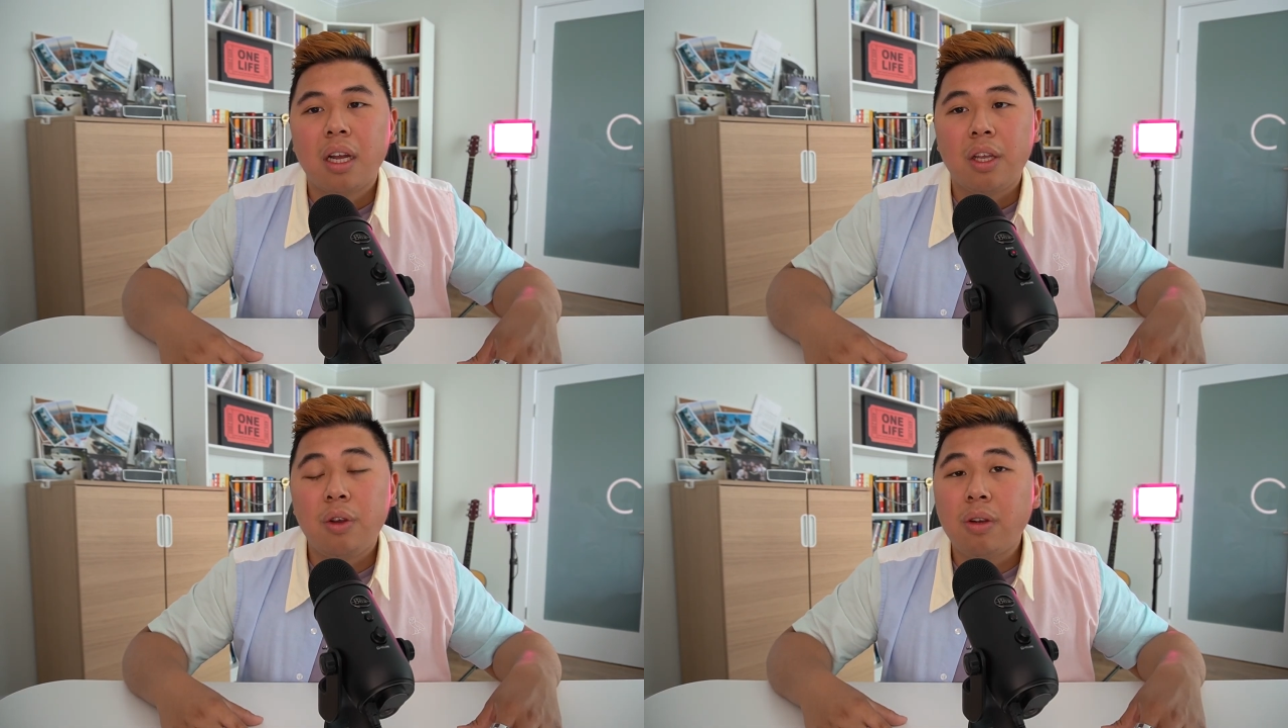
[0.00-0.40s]

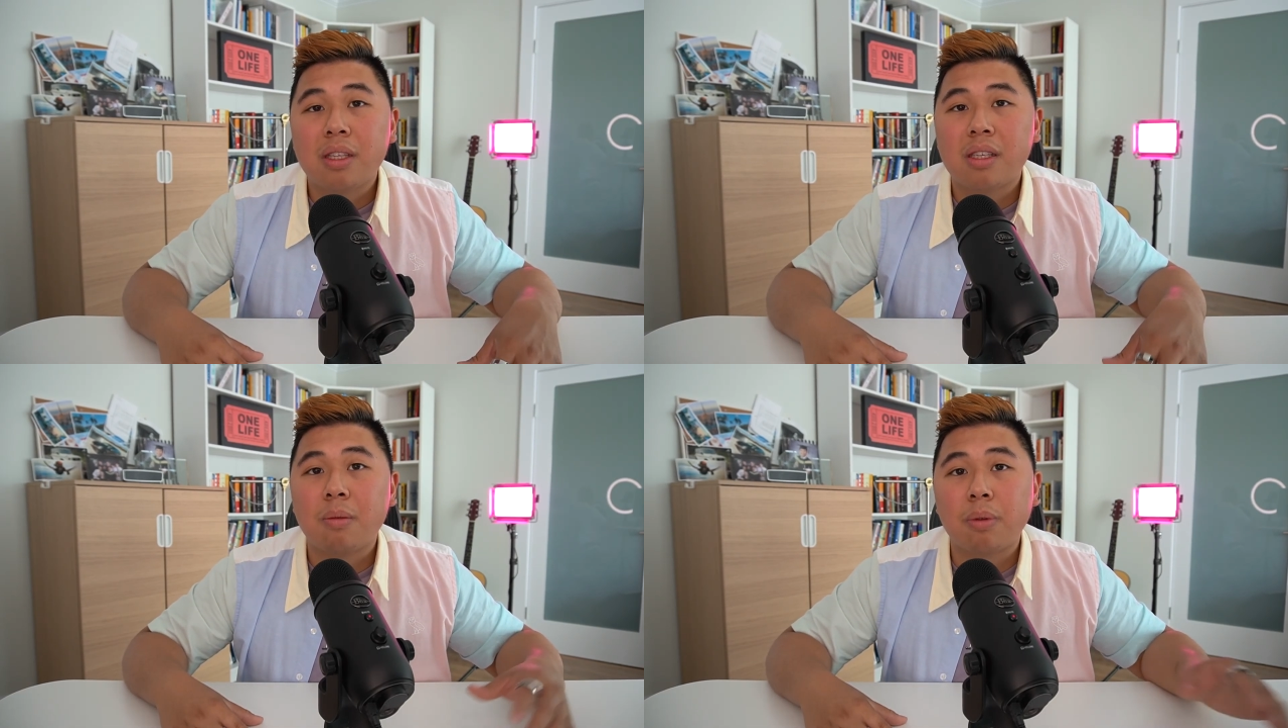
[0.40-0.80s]
You can
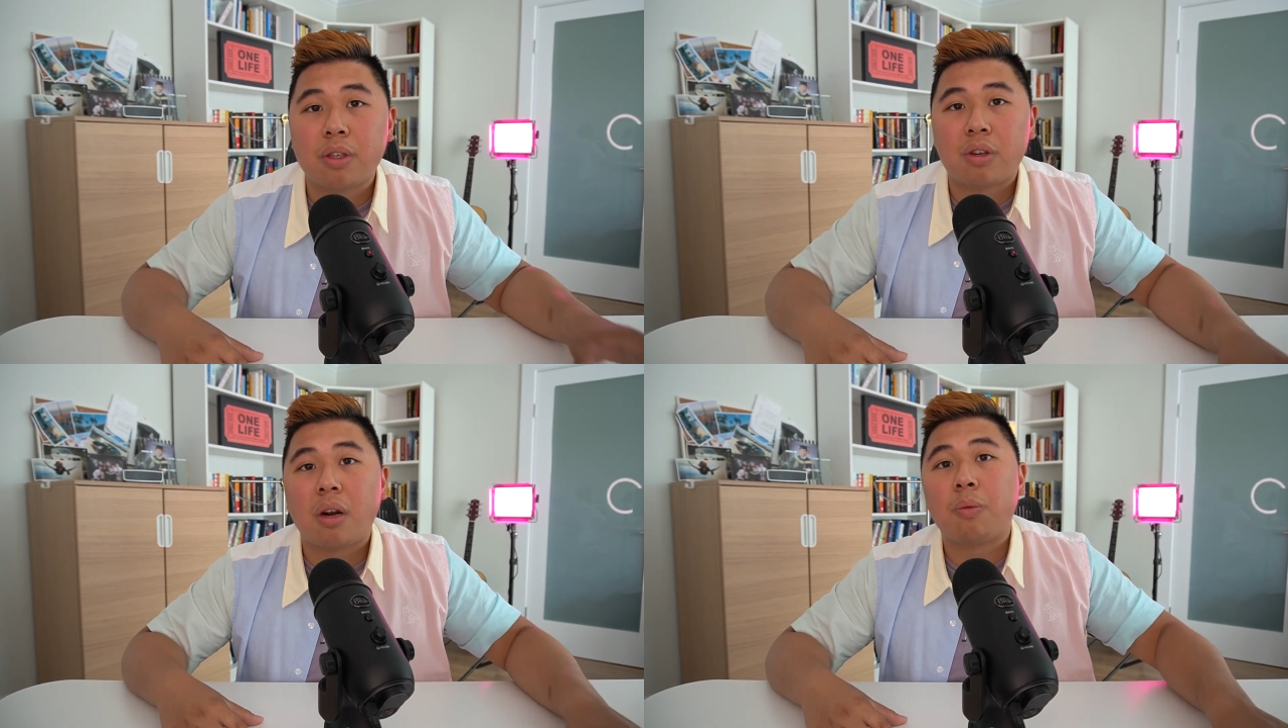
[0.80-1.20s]
simply
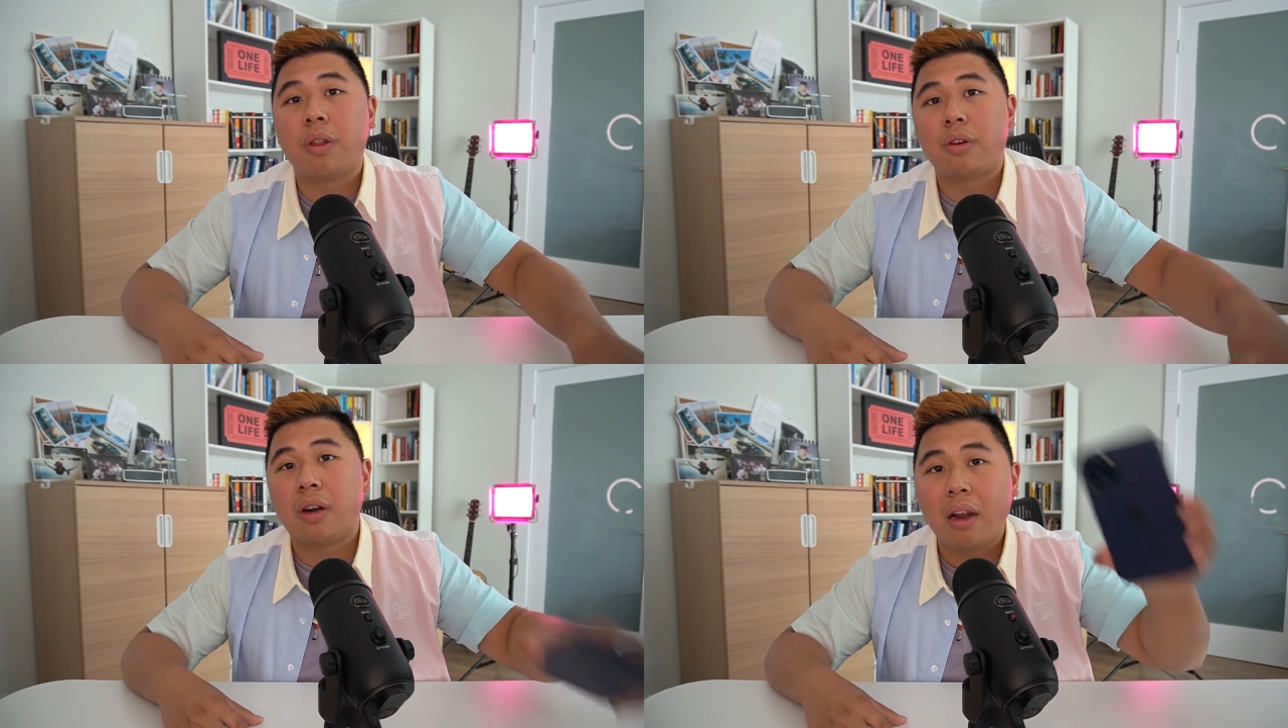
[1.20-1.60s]
start
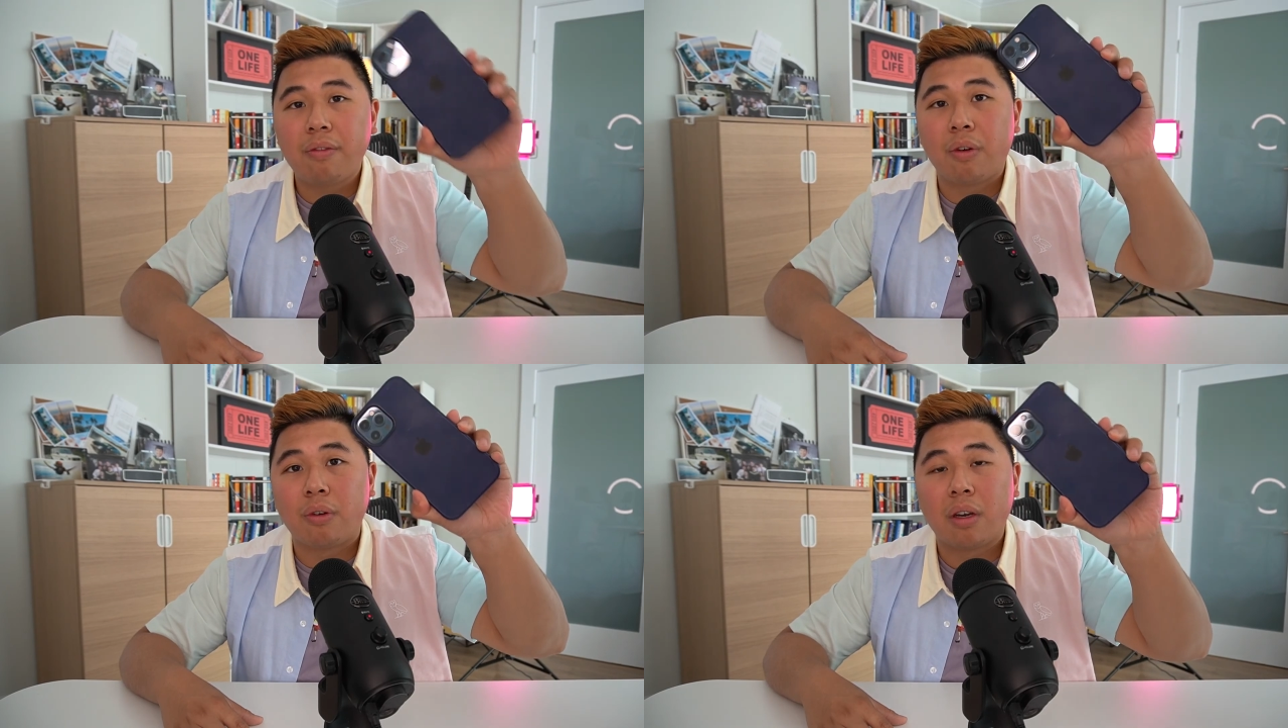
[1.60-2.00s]
with your
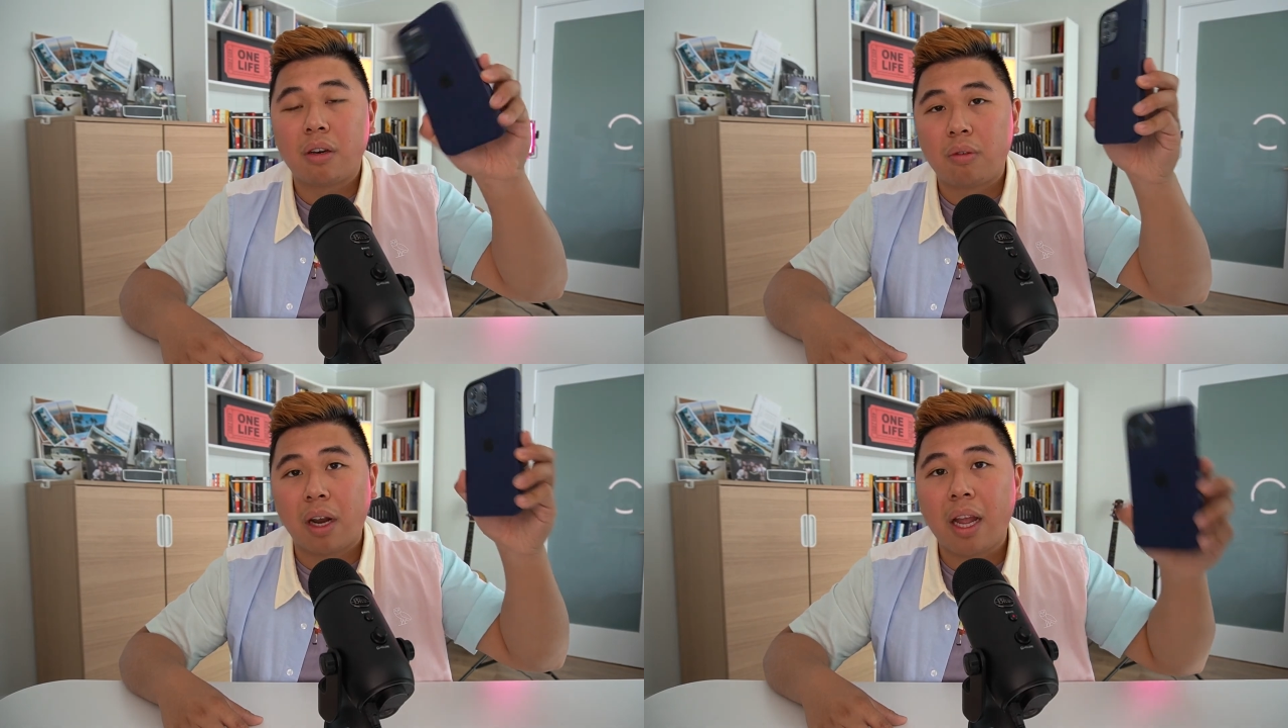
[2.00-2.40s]
iPhone,
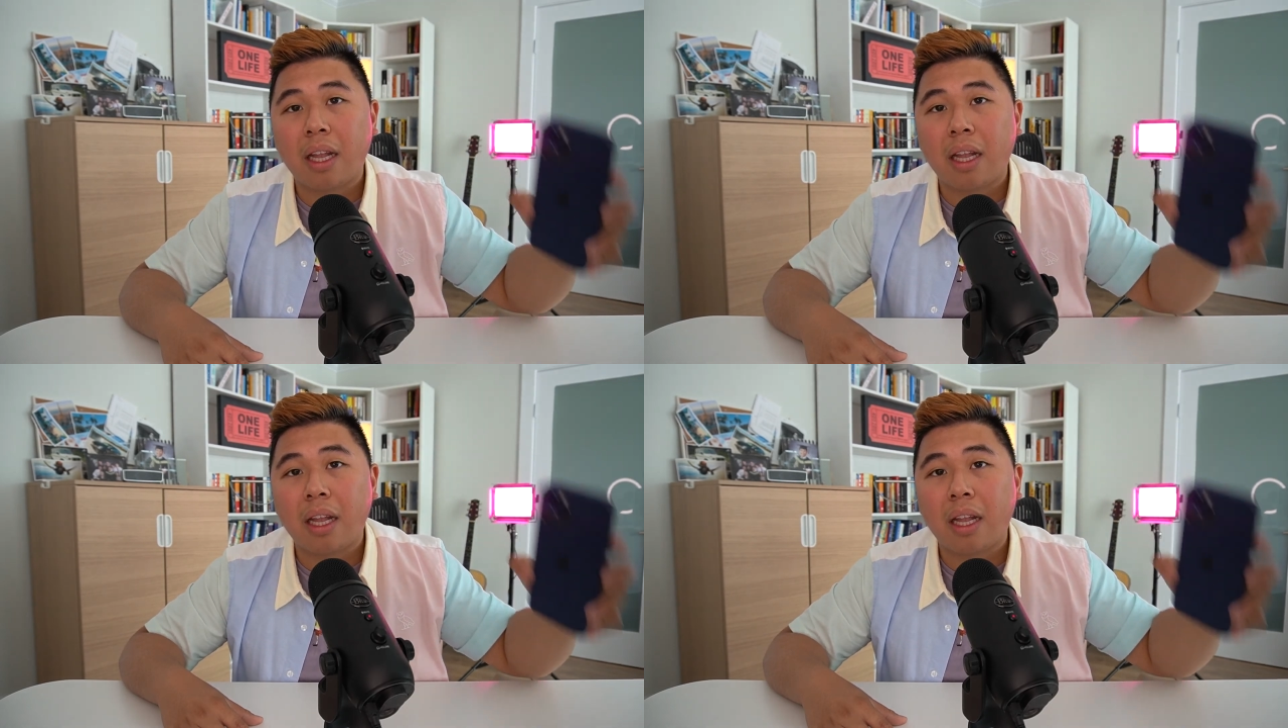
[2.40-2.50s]
right?